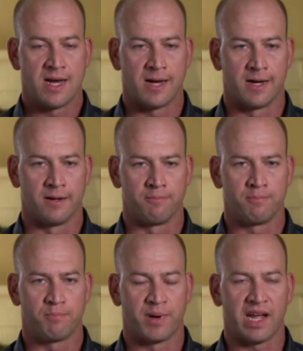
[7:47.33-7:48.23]
Um,
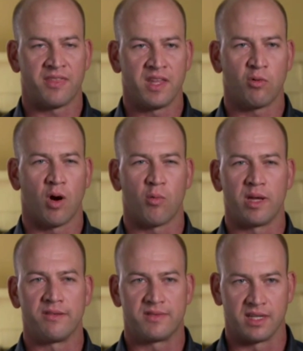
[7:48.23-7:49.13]
but I think what
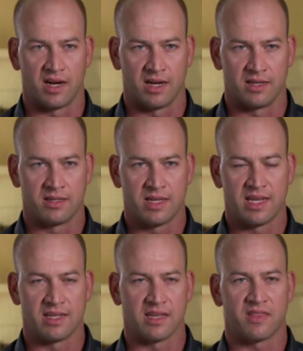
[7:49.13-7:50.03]
we've done
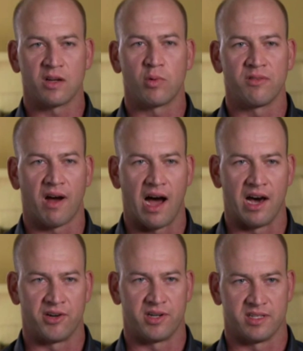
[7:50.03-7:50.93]
is I think we've
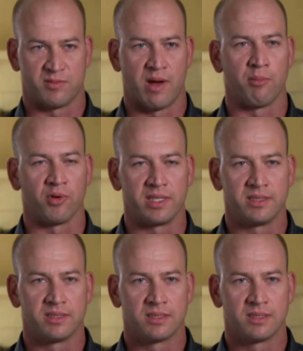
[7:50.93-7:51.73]
honored his memory